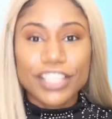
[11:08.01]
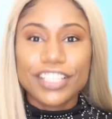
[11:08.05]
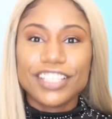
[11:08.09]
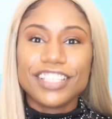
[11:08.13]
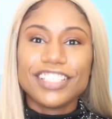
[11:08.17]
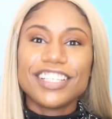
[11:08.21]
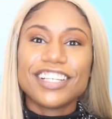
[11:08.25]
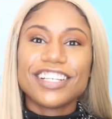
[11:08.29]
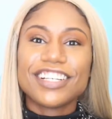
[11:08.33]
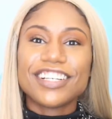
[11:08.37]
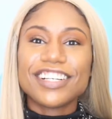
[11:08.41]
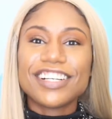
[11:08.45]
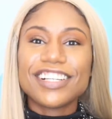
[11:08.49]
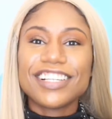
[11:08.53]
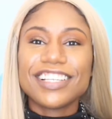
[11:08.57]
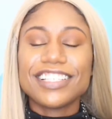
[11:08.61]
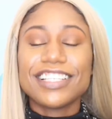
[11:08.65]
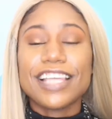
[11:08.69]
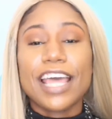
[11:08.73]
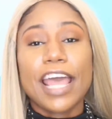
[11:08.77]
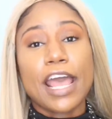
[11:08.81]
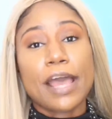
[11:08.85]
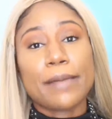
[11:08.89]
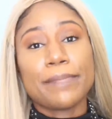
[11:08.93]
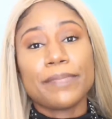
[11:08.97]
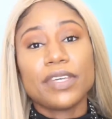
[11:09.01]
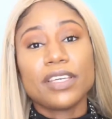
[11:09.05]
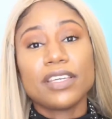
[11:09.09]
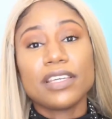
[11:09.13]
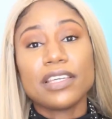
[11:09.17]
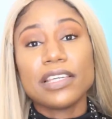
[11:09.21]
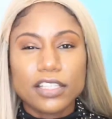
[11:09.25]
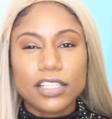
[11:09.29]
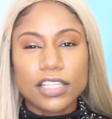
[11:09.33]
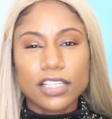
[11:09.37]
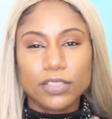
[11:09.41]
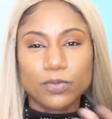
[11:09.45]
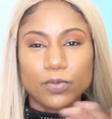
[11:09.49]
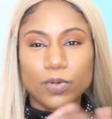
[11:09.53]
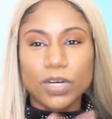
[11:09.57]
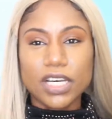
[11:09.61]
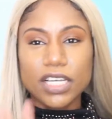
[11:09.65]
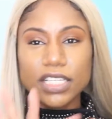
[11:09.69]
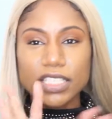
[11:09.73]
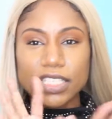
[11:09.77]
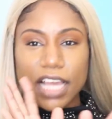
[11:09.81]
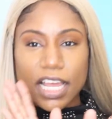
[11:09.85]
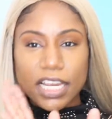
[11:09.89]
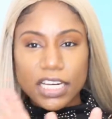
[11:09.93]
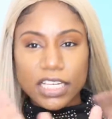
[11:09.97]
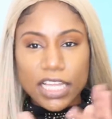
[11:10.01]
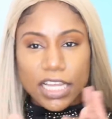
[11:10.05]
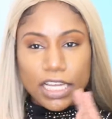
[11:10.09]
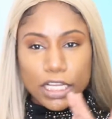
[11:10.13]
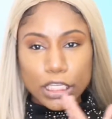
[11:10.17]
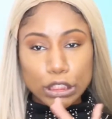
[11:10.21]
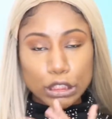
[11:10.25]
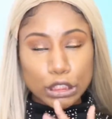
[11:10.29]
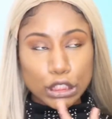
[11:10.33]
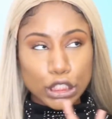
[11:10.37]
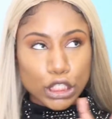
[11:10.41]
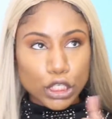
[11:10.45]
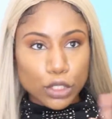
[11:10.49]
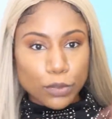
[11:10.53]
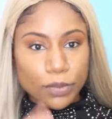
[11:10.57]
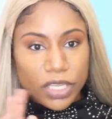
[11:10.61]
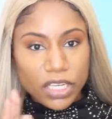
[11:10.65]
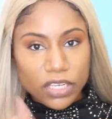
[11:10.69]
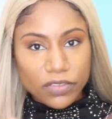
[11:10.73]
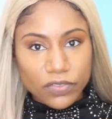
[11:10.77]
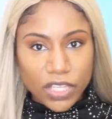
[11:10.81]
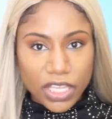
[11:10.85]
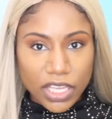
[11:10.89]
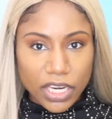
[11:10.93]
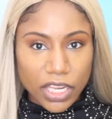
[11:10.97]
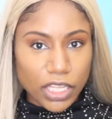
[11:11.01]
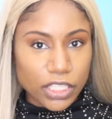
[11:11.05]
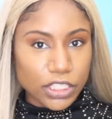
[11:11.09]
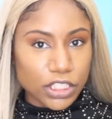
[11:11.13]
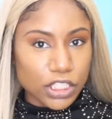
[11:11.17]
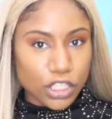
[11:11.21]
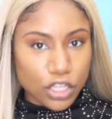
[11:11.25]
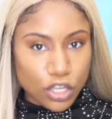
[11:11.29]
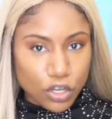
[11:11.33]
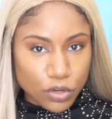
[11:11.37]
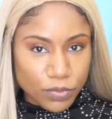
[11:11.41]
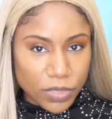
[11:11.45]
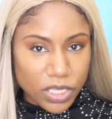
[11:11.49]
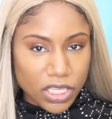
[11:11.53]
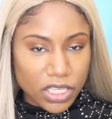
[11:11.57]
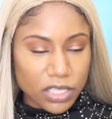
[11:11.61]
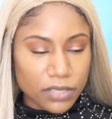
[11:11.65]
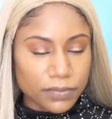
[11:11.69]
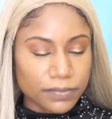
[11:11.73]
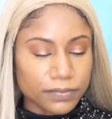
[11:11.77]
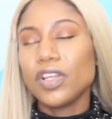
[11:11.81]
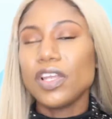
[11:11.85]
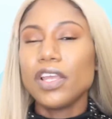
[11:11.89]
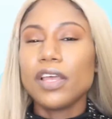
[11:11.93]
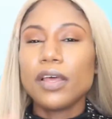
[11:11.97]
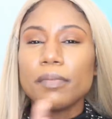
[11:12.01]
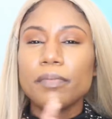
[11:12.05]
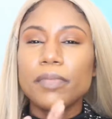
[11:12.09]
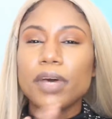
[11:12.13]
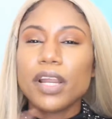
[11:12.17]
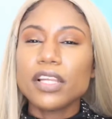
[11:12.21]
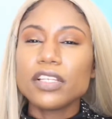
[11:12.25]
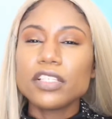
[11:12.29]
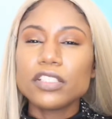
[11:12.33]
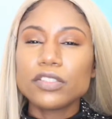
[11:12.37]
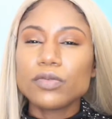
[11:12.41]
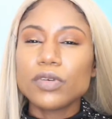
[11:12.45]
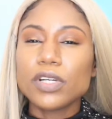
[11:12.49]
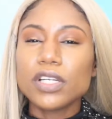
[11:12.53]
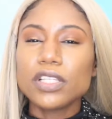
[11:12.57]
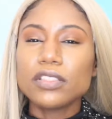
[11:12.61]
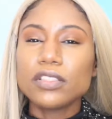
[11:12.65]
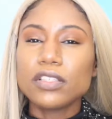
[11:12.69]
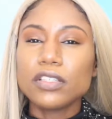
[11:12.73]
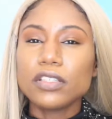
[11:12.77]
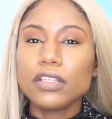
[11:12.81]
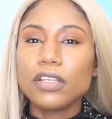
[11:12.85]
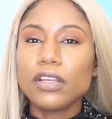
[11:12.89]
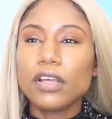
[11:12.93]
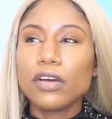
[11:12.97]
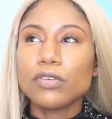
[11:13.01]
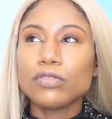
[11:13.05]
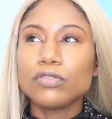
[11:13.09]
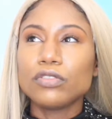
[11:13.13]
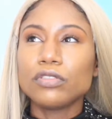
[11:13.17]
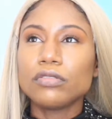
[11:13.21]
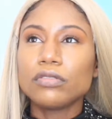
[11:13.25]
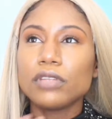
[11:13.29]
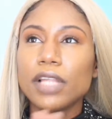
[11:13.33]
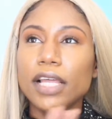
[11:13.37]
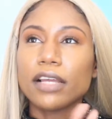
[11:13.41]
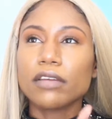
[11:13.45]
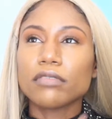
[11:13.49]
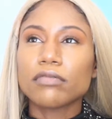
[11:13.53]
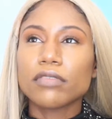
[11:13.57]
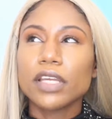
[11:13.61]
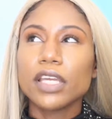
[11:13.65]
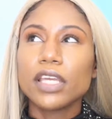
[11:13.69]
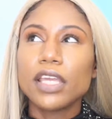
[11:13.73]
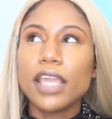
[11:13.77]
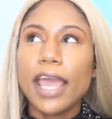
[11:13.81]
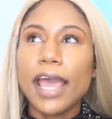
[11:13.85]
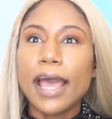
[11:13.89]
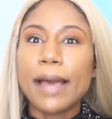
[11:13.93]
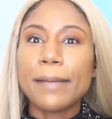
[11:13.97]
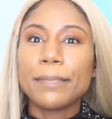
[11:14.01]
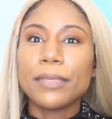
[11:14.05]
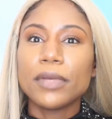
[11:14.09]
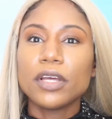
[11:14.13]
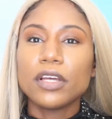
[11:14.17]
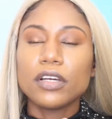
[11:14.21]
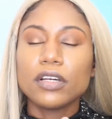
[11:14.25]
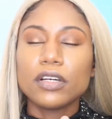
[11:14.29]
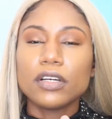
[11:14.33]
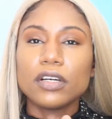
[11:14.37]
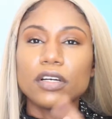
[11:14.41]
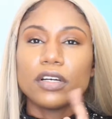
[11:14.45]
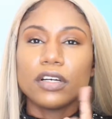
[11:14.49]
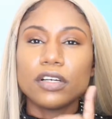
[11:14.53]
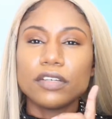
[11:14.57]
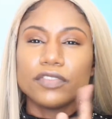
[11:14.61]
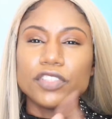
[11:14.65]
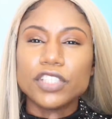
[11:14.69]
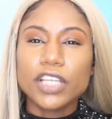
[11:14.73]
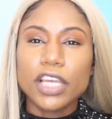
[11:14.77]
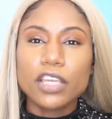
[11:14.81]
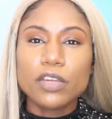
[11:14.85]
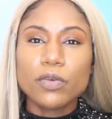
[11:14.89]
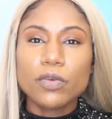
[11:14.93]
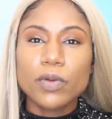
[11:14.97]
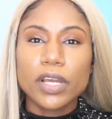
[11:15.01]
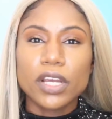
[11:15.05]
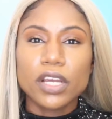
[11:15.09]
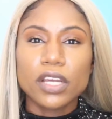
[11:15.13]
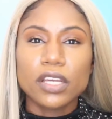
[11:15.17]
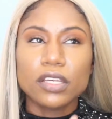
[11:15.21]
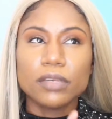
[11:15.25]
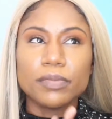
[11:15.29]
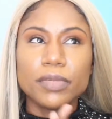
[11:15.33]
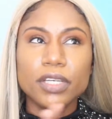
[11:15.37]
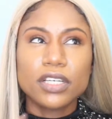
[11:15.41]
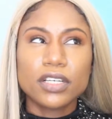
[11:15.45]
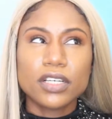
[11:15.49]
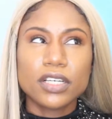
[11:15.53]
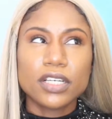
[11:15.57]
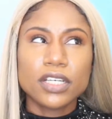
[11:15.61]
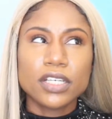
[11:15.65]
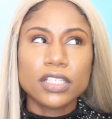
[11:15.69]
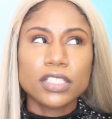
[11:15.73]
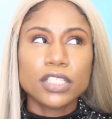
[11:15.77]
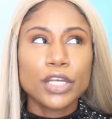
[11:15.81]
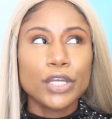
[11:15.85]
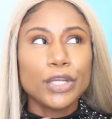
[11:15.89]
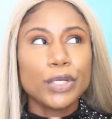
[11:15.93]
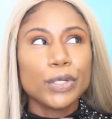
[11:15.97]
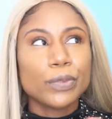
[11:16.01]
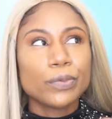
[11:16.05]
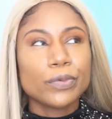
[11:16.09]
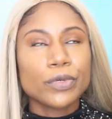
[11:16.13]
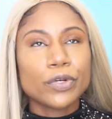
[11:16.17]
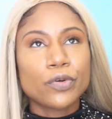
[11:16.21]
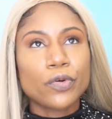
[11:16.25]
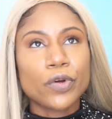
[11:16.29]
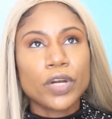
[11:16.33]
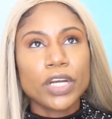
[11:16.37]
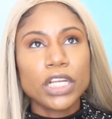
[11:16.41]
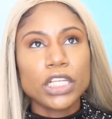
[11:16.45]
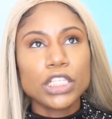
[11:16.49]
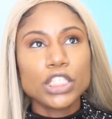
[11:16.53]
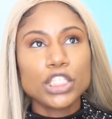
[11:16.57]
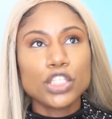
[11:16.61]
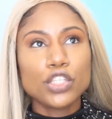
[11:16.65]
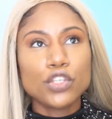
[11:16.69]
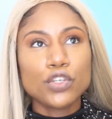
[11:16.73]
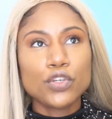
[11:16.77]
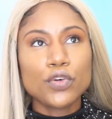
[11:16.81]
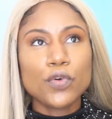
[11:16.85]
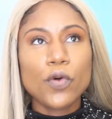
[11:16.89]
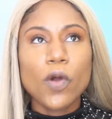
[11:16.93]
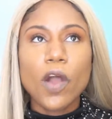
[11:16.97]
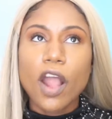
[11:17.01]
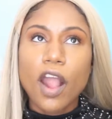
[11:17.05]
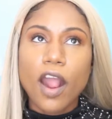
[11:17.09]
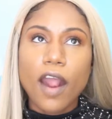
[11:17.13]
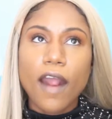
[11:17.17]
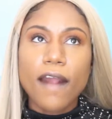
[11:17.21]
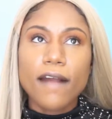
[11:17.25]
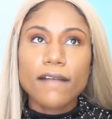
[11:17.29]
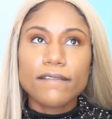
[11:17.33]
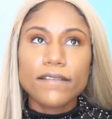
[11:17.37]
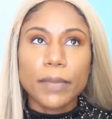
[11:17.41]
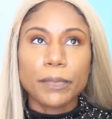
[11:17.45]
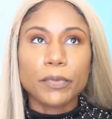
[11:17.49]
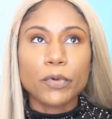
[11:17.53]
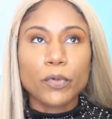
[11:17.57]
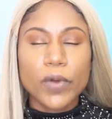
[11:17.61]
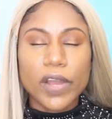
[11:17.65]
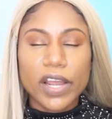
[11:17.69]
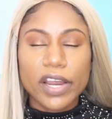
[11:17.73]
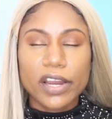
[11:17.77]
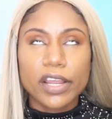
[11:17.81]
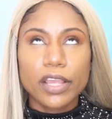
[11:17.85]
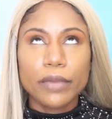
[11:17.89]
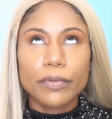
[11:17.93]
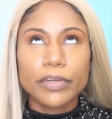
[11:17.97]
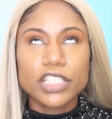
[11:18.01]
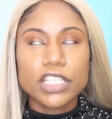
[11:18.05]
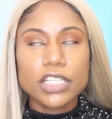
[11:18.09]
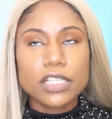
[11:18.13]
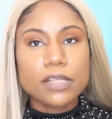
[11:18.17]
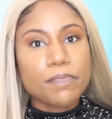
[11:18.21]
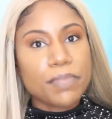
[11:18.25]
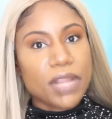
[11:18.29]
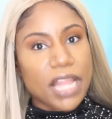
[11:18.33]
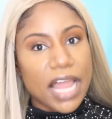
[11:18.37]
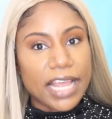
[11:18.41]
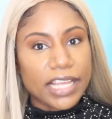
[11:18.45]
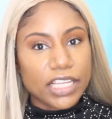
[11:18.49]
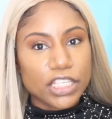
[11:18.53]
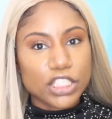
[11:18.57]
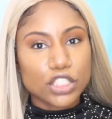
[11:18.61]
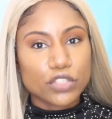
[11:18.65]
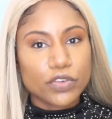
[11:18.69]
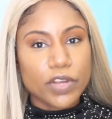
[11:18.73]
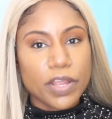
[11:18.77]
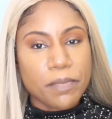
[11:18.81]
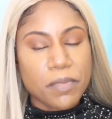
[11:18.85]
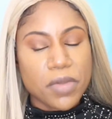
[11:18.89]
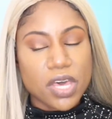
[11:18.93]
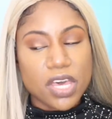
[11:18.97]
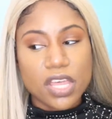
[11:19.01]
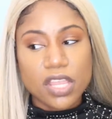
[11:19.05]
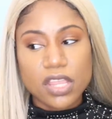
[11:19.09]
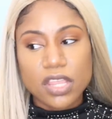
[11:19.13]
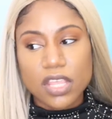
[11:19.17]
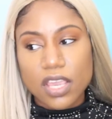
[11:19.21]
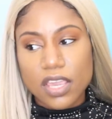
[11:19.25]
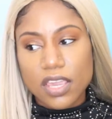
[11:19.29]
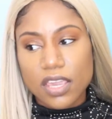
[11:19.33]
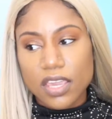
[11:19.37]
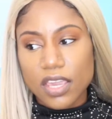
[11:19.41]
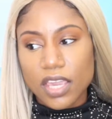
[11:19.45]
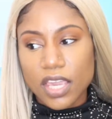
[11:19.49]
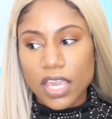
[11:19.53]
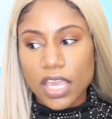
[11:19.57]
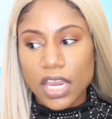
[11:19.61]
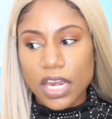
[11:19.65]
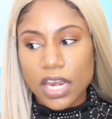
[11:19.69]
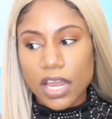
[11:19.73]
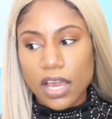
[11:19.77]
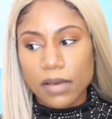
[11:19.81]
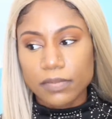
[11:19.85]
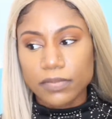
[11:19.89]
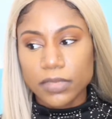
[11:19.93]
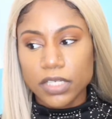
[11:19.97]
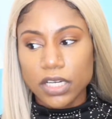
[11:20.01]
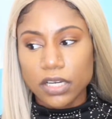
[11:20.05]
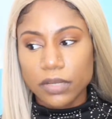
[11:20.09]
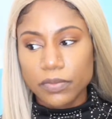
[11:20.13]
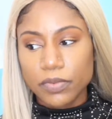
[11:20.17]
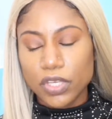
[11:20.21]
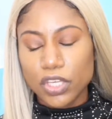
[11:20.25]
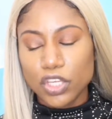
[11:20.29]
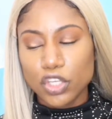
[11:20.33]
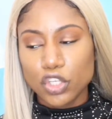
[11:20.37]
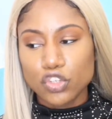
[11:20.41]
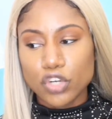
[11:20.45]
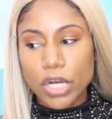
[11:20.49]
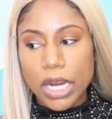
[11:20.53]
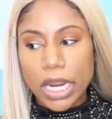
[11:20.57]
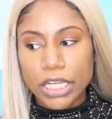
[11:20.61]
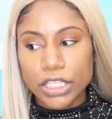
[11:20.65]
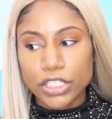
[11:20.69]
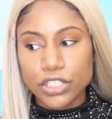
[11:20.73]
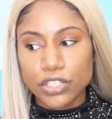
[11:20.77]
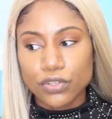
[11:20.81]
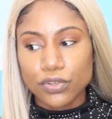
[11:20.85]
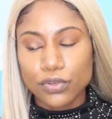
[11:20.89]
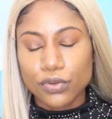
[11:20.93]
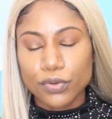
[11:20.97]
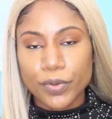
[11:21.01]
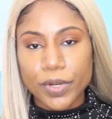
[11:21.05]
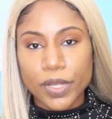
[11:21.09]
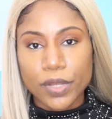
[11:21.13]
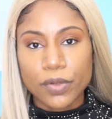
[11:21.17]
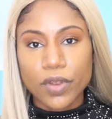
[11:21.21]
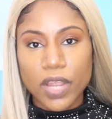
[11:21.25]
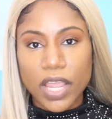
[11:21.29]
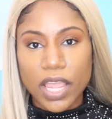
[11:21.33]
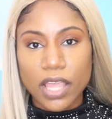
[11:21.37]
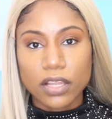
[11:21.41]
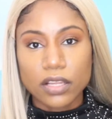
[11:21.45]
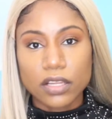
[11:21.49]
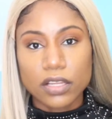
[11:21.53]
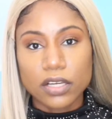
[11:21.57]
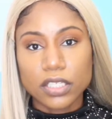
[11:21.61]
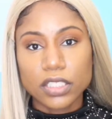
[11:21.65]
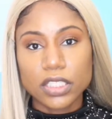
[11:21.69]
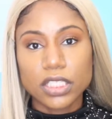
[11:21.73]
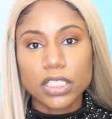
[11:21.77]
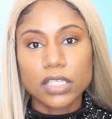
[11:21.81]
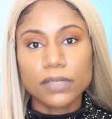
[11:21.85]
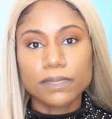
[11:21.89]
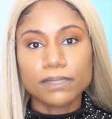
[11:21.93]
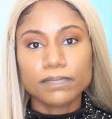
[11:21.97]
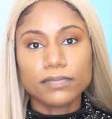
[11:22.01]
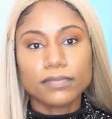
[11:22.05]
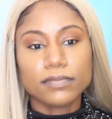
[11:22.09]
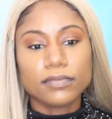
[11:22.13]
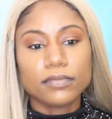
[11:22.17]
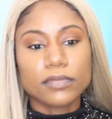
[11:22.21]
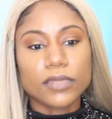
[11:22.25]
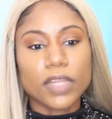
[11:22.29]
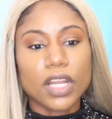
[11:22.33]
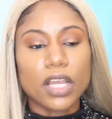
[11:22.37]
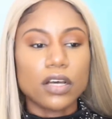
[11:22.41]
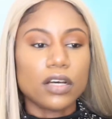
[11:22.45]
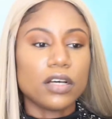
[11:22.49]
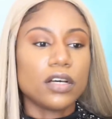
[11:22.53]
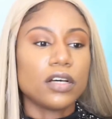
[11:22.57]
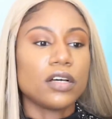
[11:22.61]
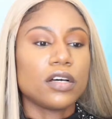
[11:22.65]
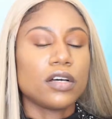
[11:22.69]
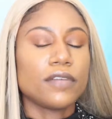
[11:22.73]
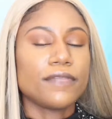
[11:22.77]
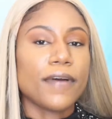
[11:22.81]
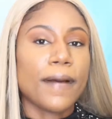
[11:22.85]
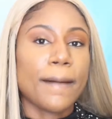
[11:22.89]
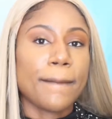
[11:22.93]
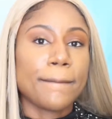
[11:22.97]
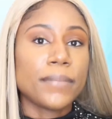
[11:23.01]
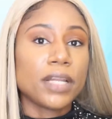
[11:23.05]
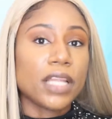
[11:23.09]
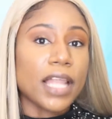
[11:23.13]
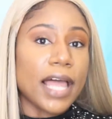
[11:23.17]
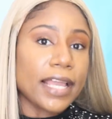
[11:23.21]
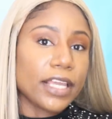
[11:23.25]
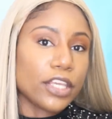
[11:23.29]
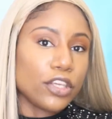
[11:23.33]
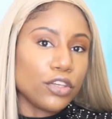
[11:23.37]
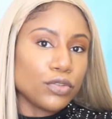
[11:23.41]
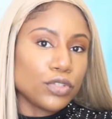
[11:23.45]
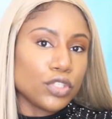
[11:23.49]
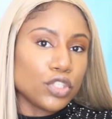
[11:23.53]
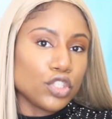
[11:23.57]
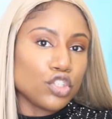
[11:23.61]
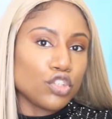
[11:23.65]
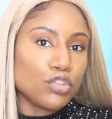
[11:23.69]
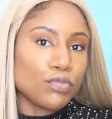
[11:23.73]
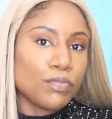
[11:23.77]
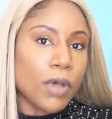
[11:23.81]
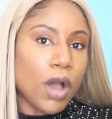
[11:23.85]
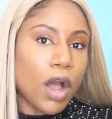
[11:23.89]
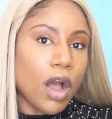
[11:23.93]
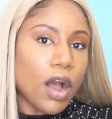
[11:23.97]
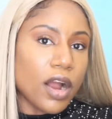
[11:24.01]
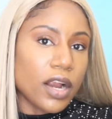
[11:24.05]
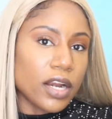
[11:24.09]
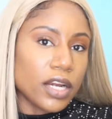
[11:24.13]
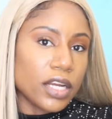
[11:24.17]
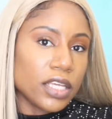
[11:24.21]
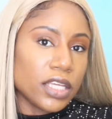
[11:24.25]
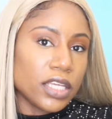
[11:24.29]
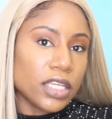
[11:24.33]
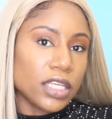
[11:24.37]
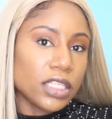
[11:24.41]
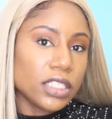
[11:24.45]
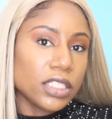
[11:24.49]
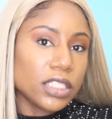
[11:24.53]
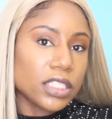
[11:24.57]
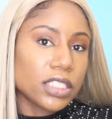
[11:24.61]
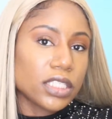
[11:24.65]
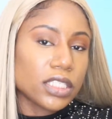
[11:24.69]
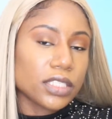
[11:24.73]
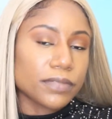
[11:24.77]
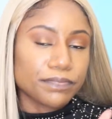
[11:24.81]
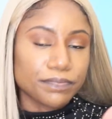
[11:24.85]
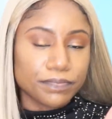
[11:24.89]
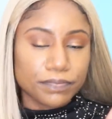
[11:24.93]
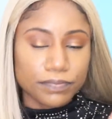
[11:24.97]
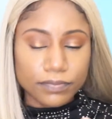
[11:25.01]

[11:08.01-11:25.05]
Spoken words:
Your girl is happy. This was kind of like a little bit of getting to know me, but I just wanted to, you know, do like a recap of January, because we're going into February, which is Black History Month, and I'm gonna be trying to recreate looks of Black YouTube artists,